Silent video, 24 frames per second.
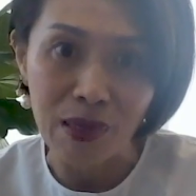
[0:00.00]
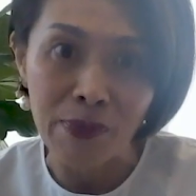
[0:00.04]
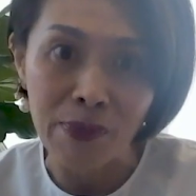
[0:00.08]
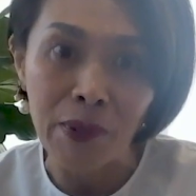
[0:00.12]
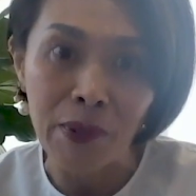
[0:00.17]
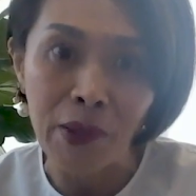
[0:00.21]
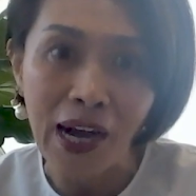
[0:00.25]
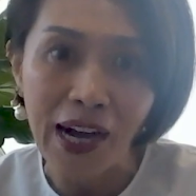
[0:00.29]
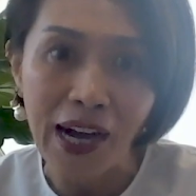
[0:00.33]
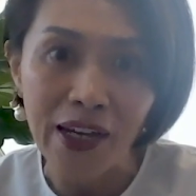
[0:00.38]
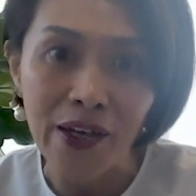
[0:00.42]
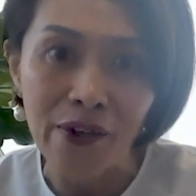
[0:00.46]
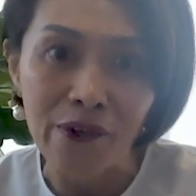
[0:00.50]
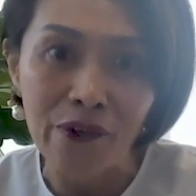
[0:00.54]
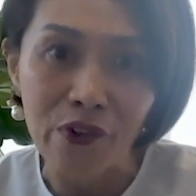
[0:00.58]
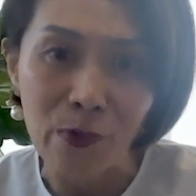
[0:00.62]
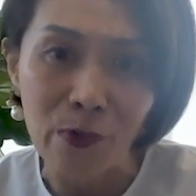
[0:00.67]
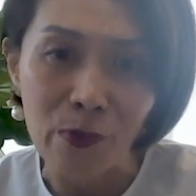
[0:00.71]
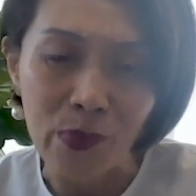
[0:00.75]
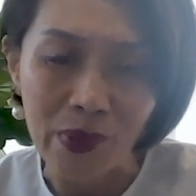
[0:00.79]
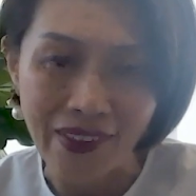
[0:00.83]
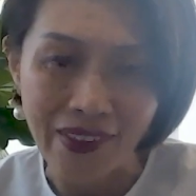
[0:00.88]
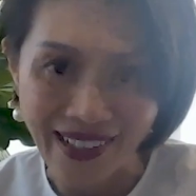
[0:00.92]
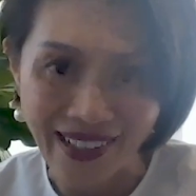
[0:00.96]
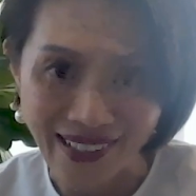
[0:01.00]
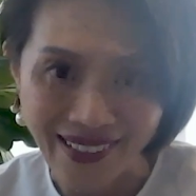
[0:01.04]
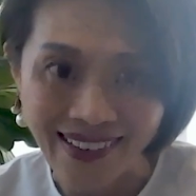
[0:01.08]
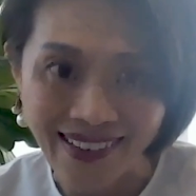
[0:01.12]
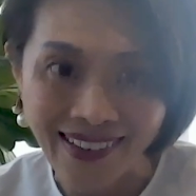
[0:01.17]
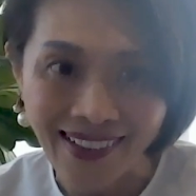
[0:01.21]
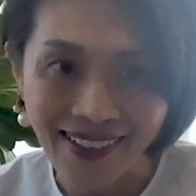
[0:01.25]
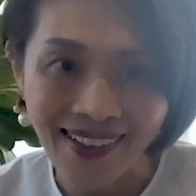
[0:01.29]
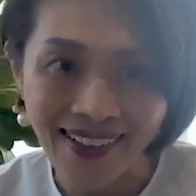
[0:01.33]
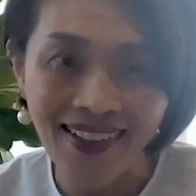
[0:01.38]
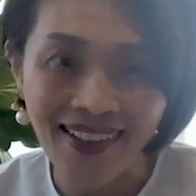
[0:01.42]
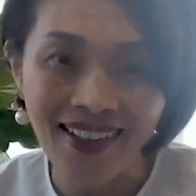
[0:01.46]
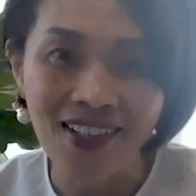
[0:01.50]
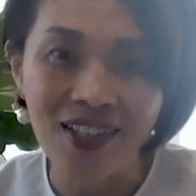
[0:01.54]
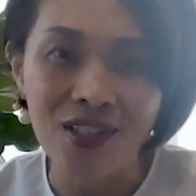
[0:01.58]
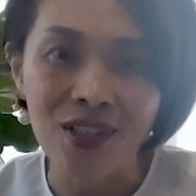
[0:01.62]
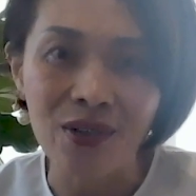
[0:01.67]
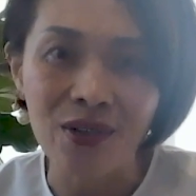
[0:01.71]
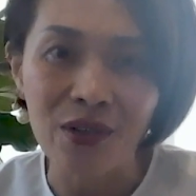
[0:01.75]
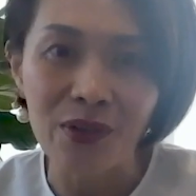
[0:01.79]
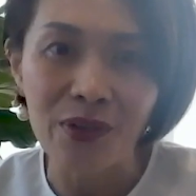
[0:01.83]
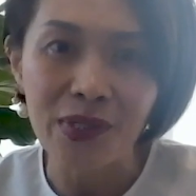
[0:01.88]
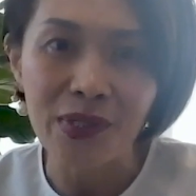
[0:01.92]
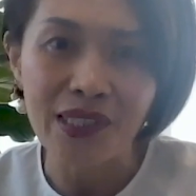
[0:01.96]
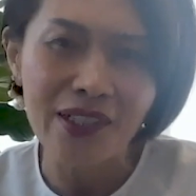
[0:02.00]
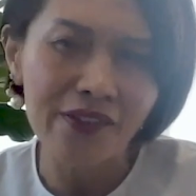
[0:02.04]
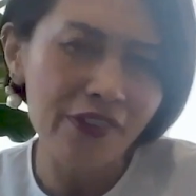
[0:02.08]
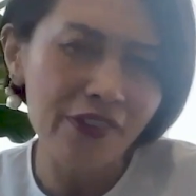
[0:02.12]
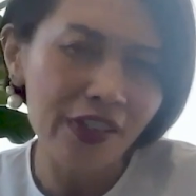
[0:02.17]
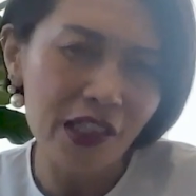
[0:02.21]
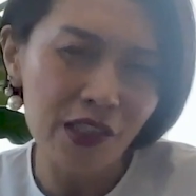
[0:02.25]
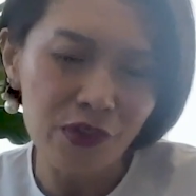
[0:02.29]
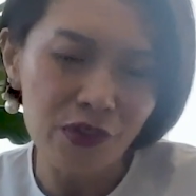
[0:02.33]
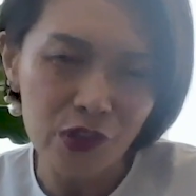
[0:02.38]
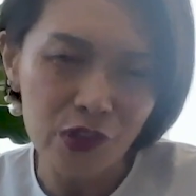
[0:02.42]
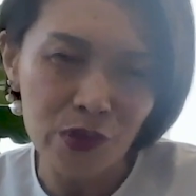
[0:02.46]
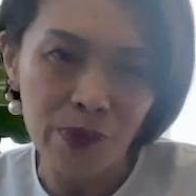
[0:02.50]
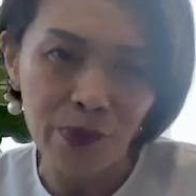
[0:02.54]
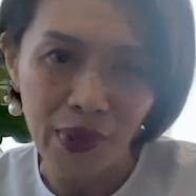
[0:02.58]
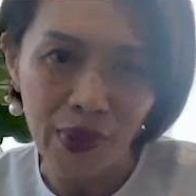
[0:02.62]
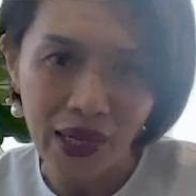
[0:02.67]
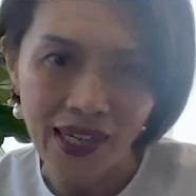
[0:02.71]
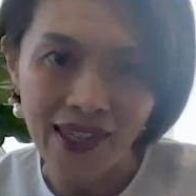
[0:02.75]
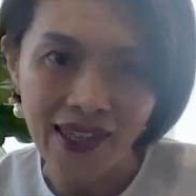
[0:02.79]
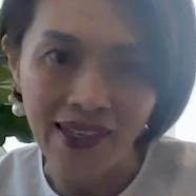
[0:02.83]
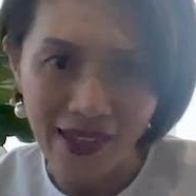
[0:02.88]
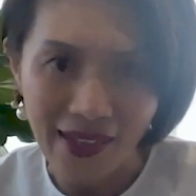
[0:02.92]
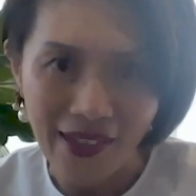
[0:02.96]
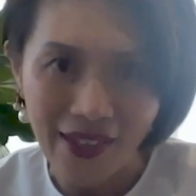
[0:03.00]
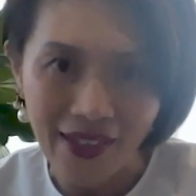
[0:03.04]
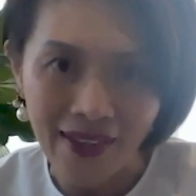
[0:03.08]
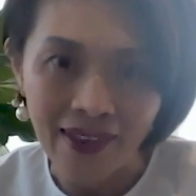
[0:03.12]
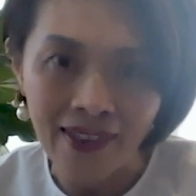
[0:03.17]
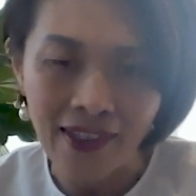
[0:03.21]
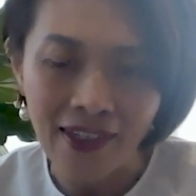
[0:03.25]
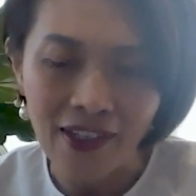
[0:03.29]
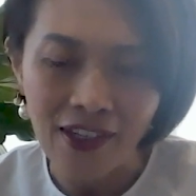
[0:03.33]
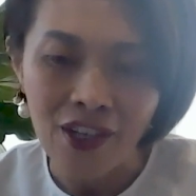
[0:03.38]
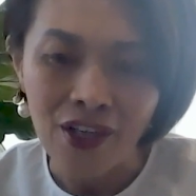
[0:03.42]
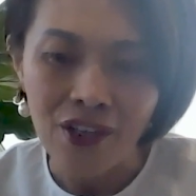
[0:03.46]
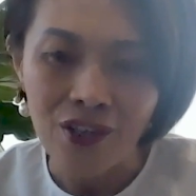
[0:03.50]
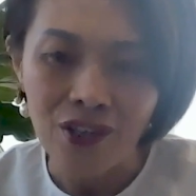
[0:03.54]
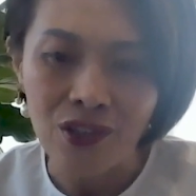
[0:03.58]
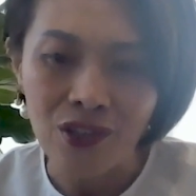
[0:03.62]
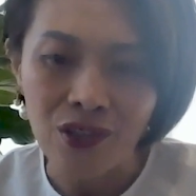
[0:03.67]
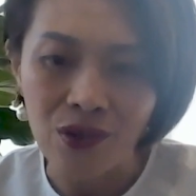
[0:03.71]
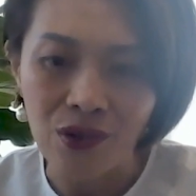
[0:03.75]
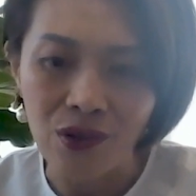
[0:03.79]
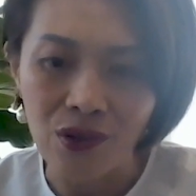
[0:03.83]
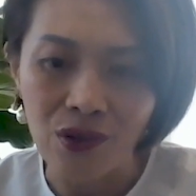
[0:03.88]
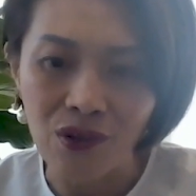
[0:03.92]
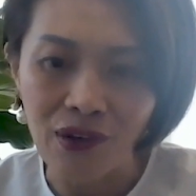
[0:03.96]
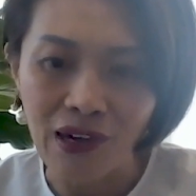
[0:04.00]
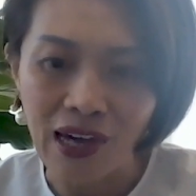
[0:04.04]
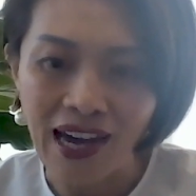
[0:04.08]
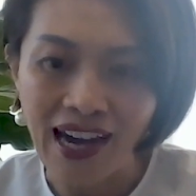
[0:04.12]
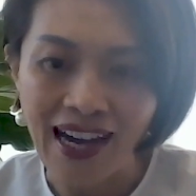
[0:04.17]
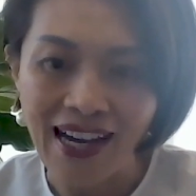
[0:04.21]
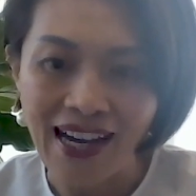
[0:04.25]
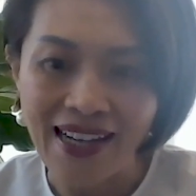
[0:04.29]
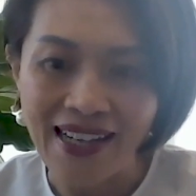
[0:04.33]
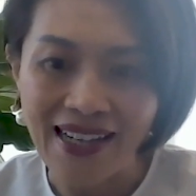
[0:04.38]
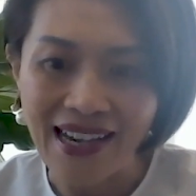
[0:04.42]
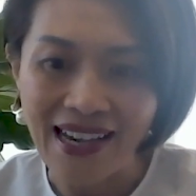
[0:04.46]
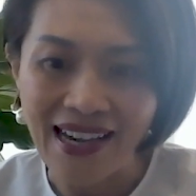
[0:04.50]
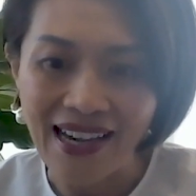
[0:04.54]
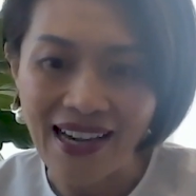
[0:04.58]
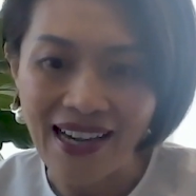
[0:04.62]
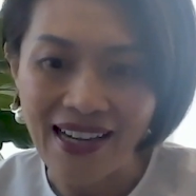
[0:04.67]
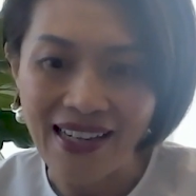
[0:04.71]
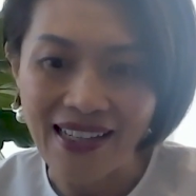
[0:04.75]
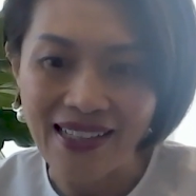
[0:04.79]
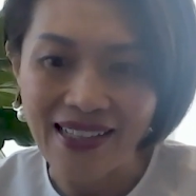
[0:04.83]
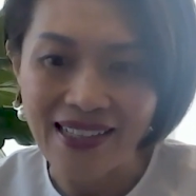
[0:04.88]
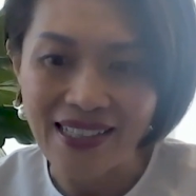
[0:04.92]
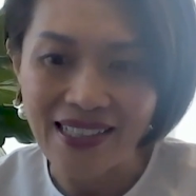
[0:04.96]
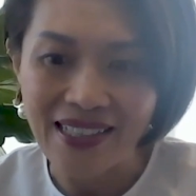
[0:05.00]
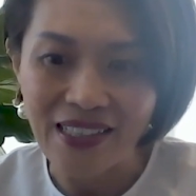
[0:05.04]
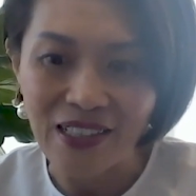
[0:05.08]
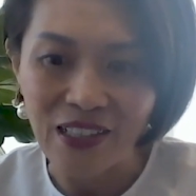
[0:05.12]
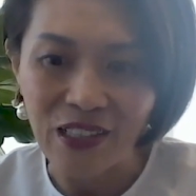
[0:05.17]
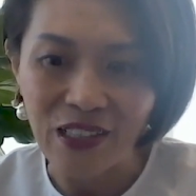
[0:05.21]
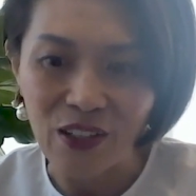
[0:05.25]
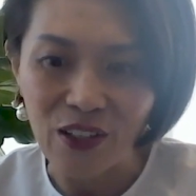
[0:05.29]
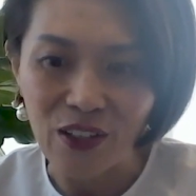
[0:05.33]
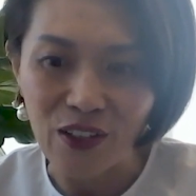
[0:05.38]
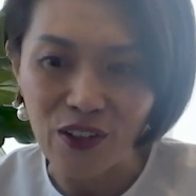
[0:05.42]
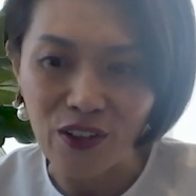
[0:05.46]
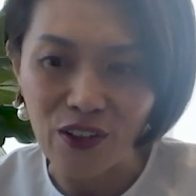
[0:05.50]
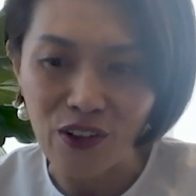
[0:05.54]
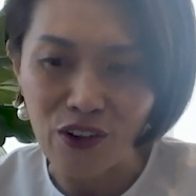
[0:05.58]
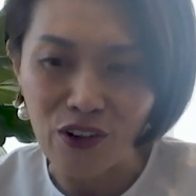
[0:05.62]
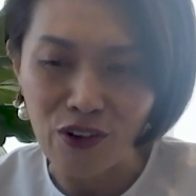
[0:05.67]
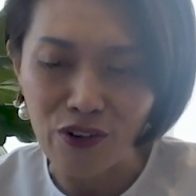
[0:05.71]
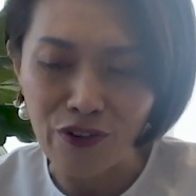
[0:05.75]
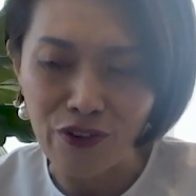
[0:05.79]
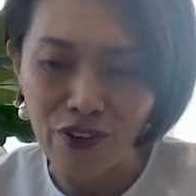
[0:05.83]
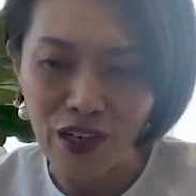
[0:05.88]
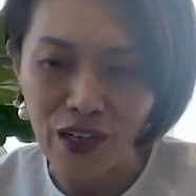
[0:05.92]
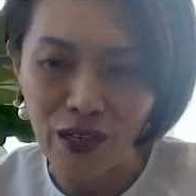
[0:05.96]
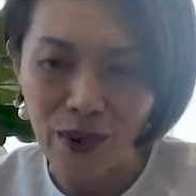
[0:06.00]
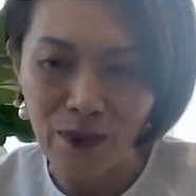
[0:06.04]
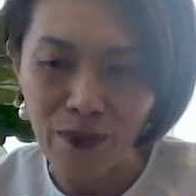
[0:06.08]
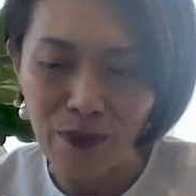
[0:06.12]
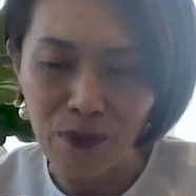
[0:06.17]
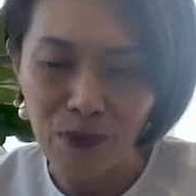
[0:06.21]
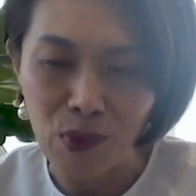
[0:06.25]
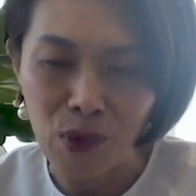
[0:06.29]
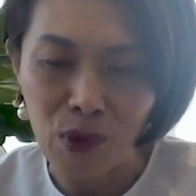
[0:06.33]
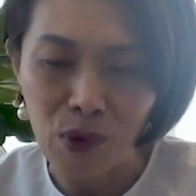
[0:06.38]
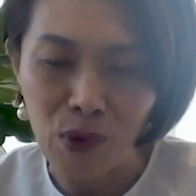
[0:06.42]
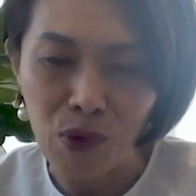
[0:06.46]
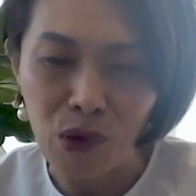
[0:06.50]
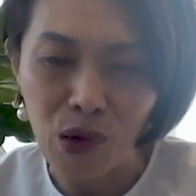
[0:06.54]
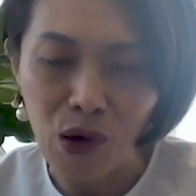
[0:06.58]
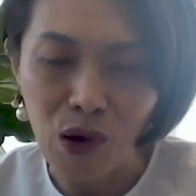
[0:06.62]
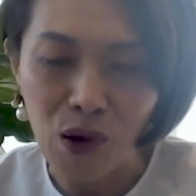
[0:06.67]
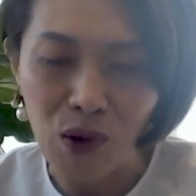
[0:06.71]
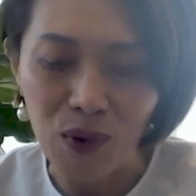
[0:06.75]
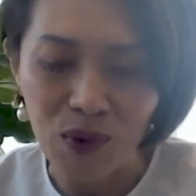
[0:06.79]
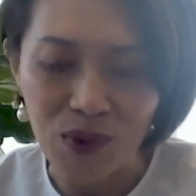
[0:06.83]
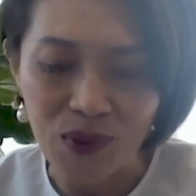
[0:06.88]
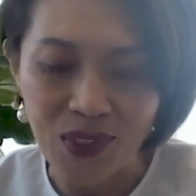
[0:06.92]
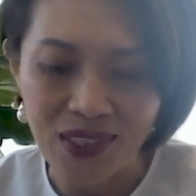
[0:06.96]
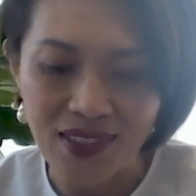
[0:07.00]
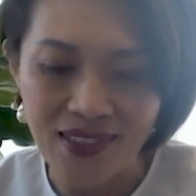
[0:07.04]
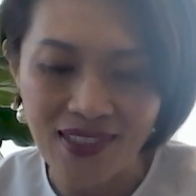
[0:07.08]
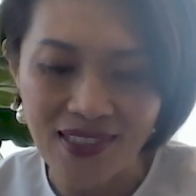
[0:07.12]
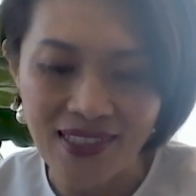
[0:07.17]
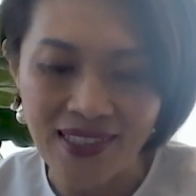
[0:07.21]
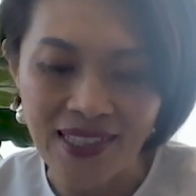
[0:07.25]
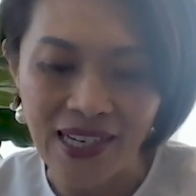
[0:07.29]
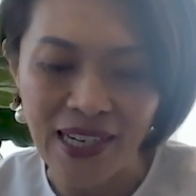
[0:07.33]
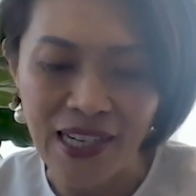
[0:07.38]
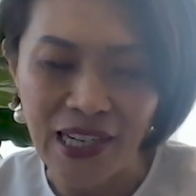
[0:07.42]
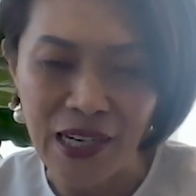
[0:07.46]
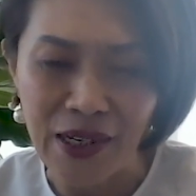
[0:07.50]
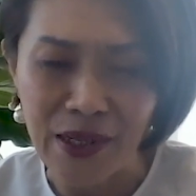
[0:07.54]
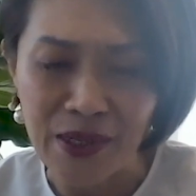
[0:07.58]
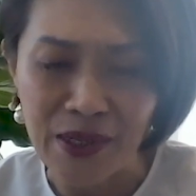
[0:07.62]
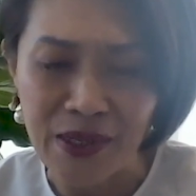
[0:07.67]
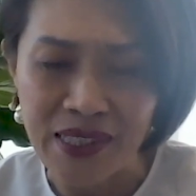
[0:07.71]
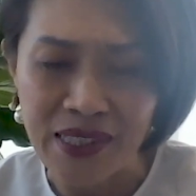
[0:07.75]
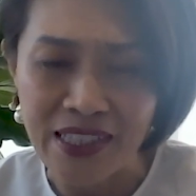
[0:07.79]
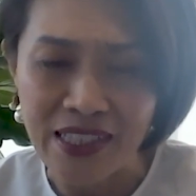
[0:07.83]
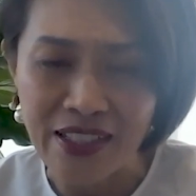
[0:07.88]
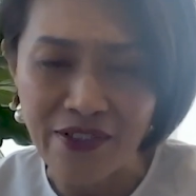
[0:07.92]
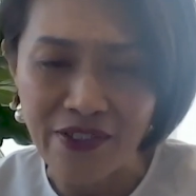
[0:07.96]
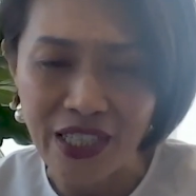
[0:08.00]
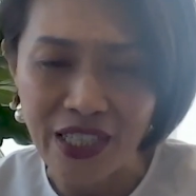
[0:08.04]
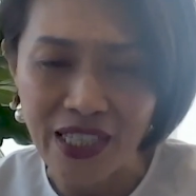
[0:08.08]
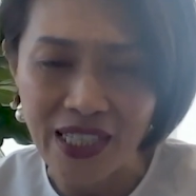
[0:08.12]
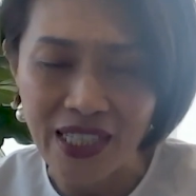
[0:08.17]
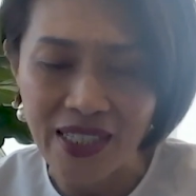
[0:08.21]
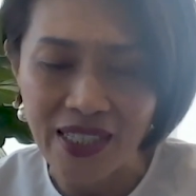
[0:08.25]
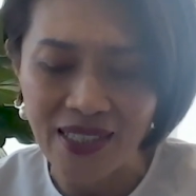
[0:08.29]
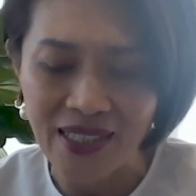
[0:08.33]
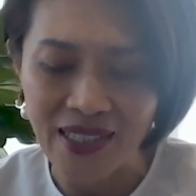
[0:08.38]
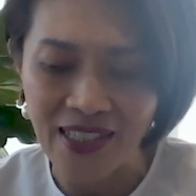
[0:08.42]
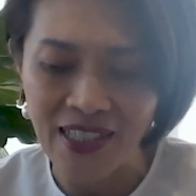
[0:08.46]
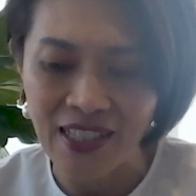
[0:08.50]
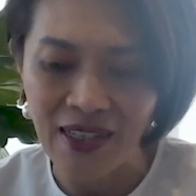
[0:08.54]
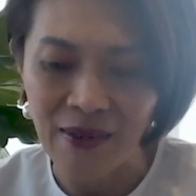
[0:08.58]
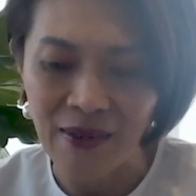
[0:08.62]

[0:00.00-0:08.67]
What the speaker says: People hire from within. So it was difficult to break in. So I did a lot of cold calls, sending out CVs